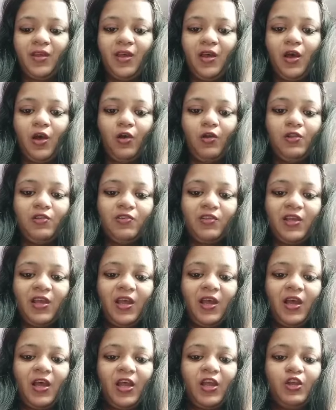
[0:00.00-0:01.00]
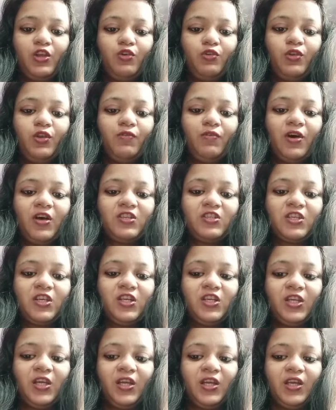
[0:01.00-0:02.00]
I will say a
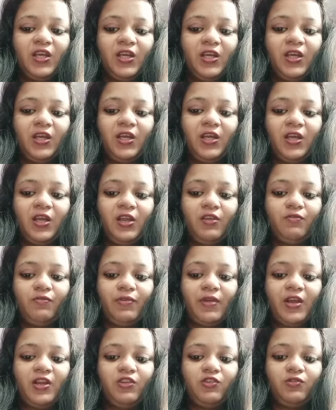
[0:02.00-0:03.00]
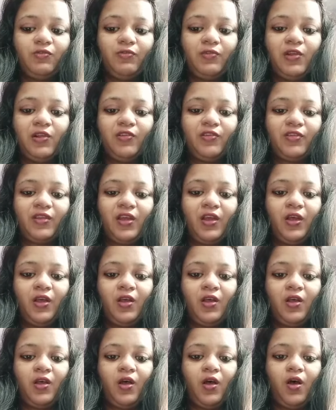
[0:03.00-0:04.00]
university. In French, you will say
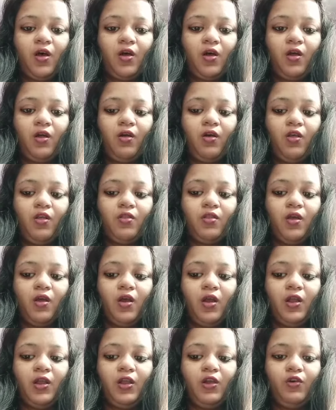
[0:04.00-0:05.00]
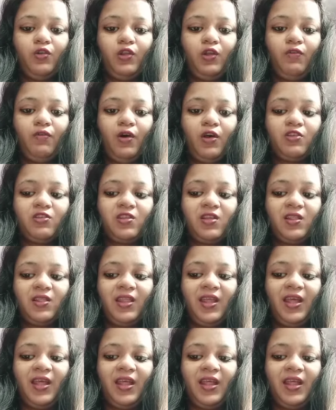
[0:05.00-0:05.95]
un university.